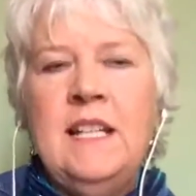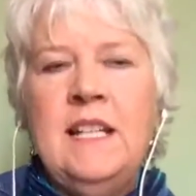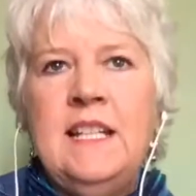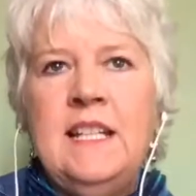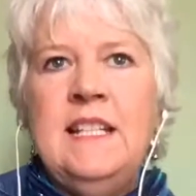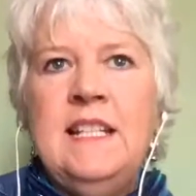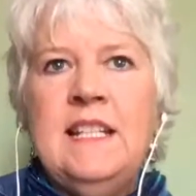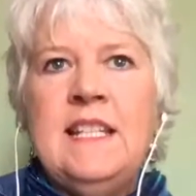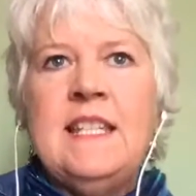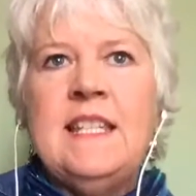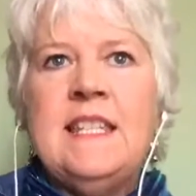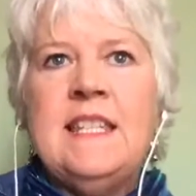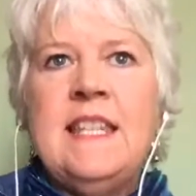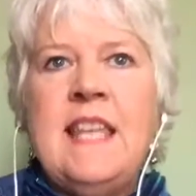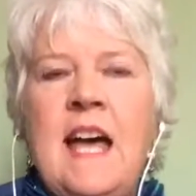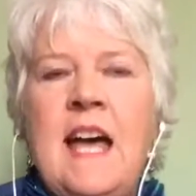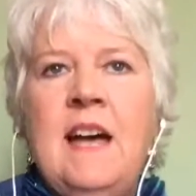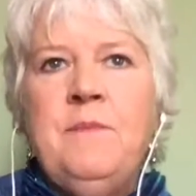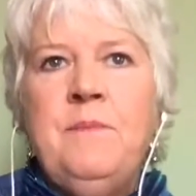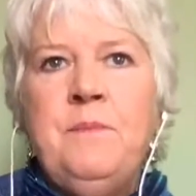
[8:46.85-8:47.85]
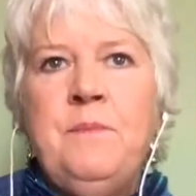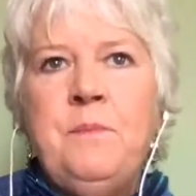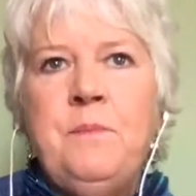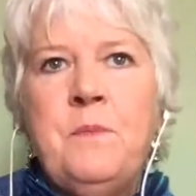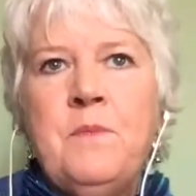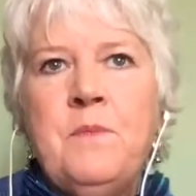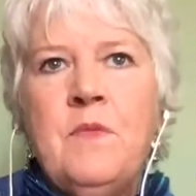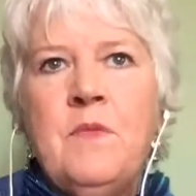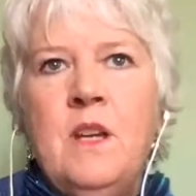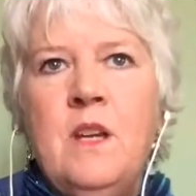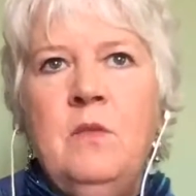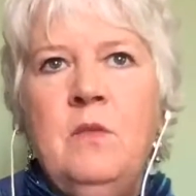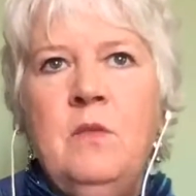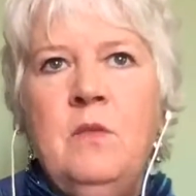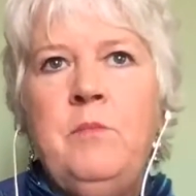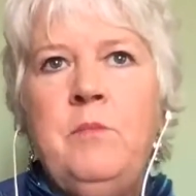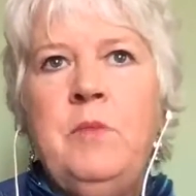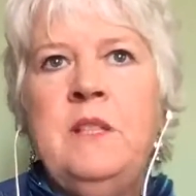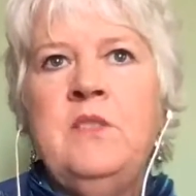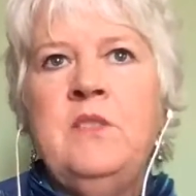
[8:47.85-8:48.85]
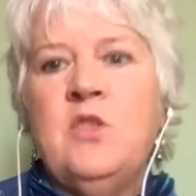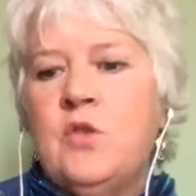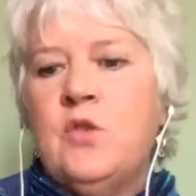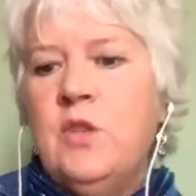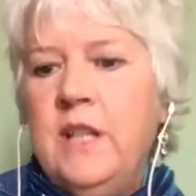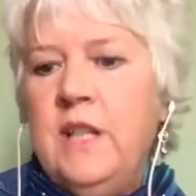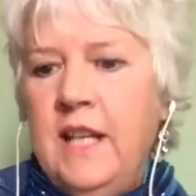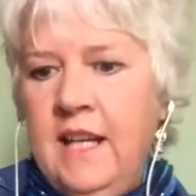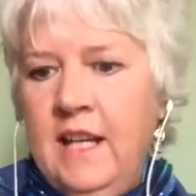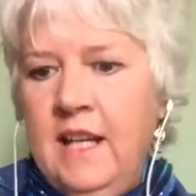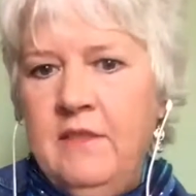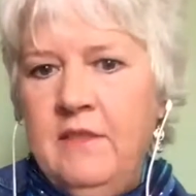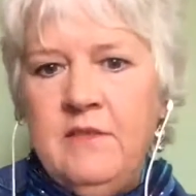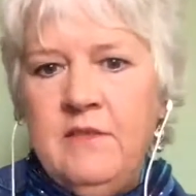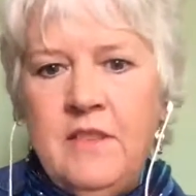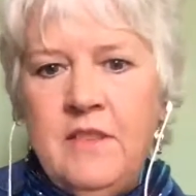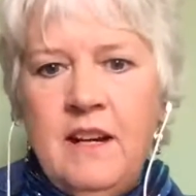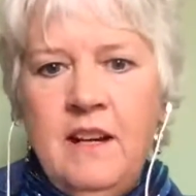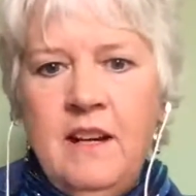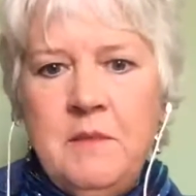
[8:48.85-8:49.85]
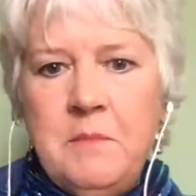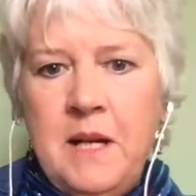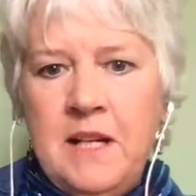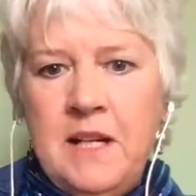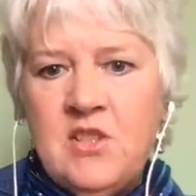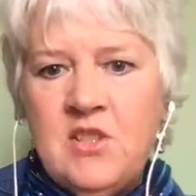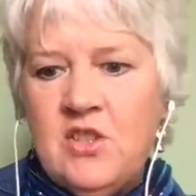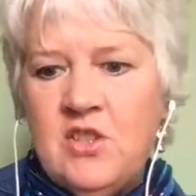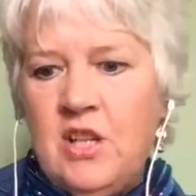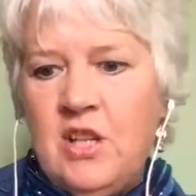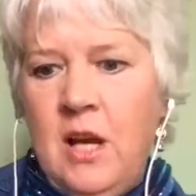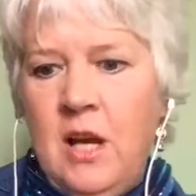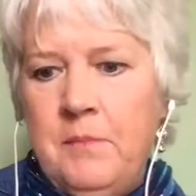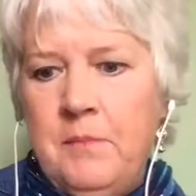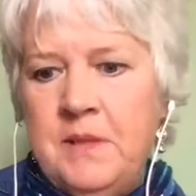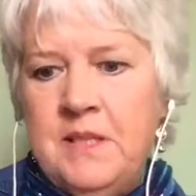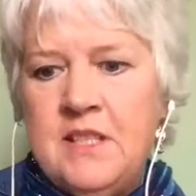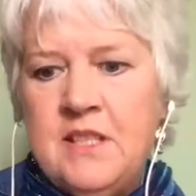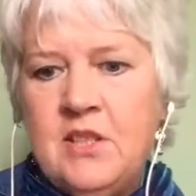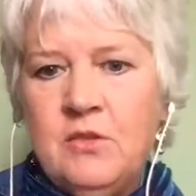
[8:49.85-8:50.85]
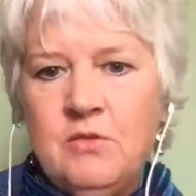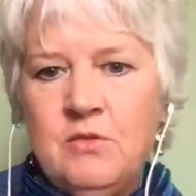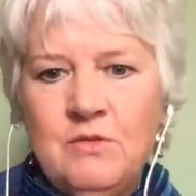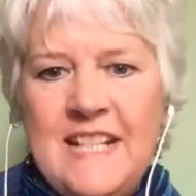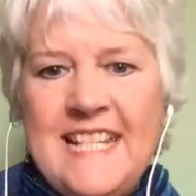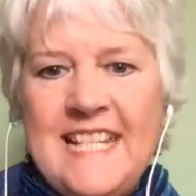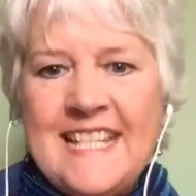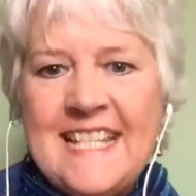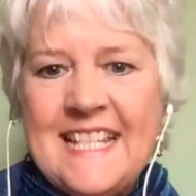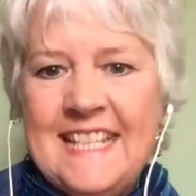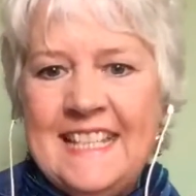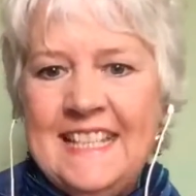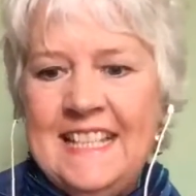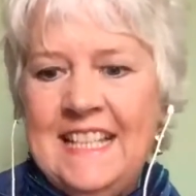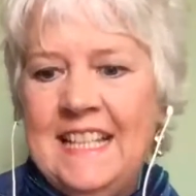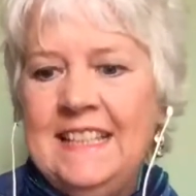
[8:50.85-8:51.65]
is that we've been treating it very much up until recent,